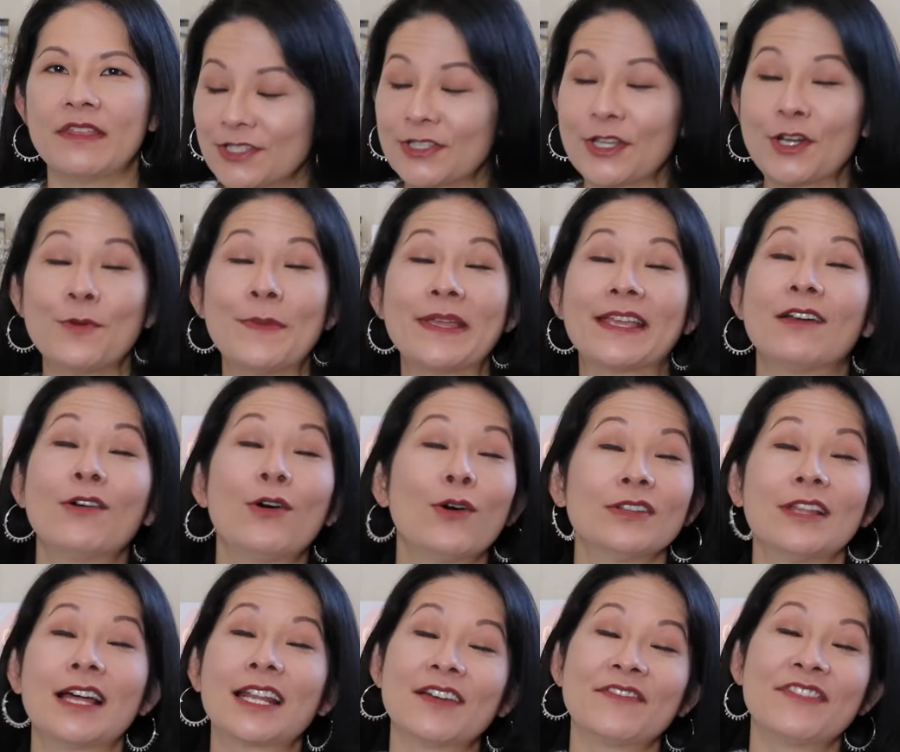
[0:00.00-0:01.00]
So I don't make a whole
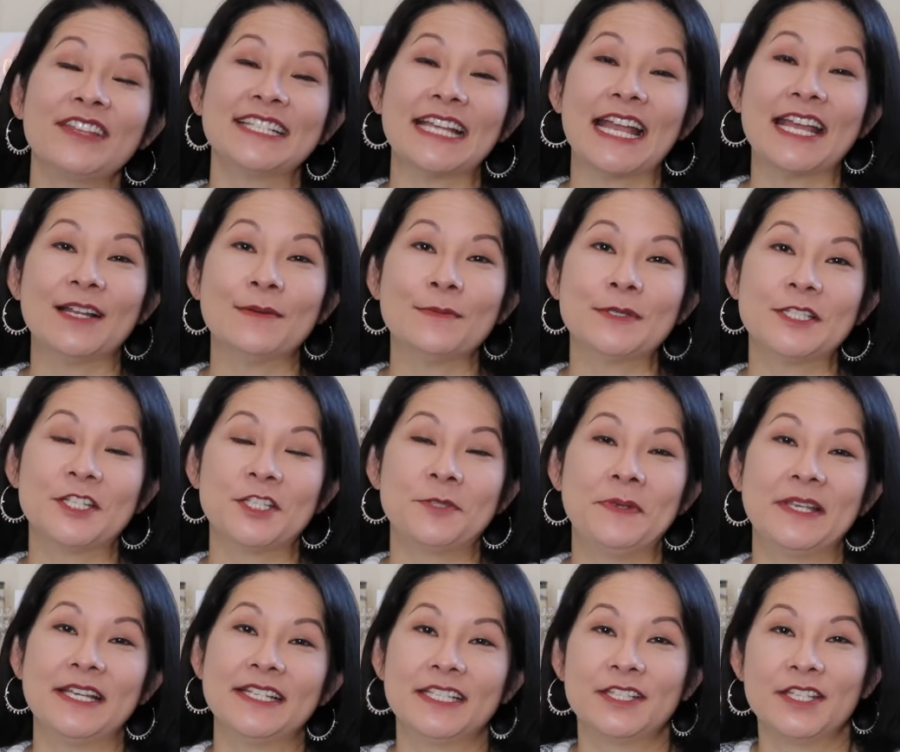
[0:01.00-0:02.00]
lot of these items just
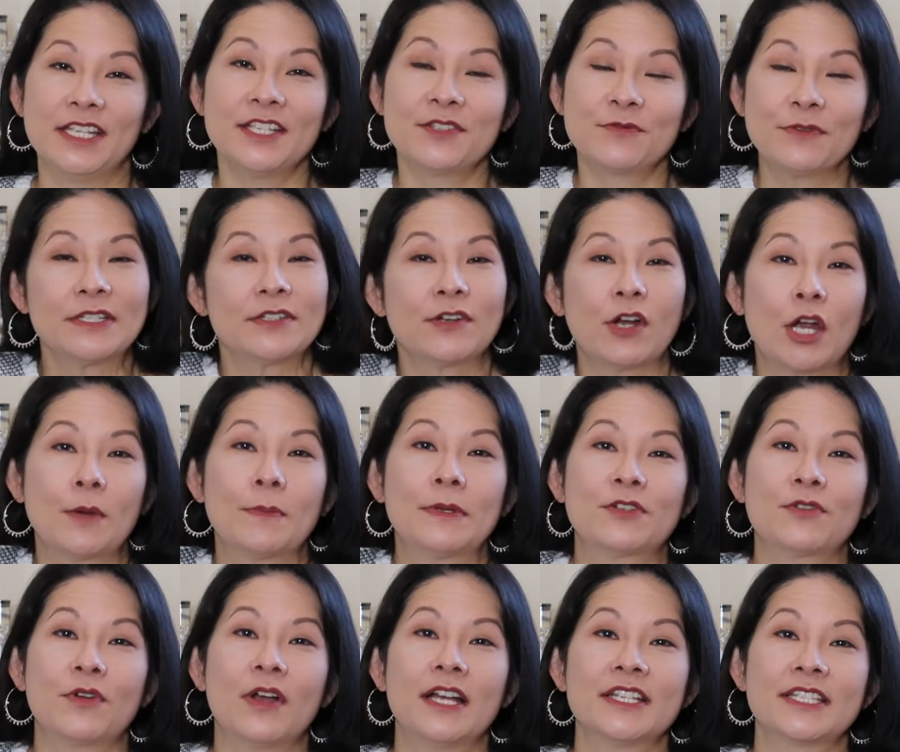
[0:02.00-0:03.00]
because it is Retail
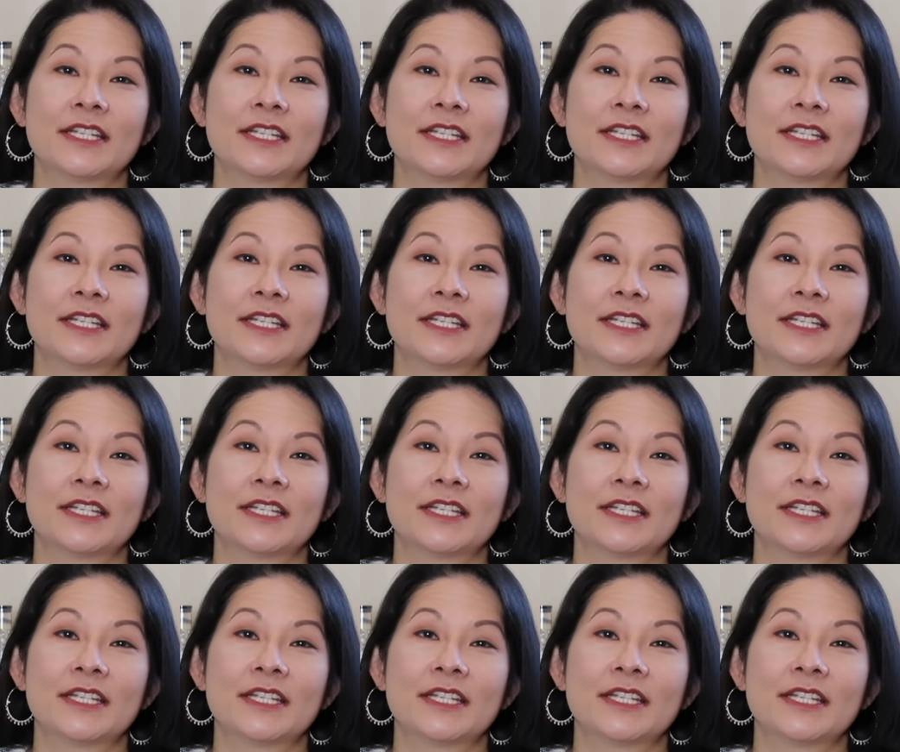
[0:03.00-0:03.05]
Arbitrage,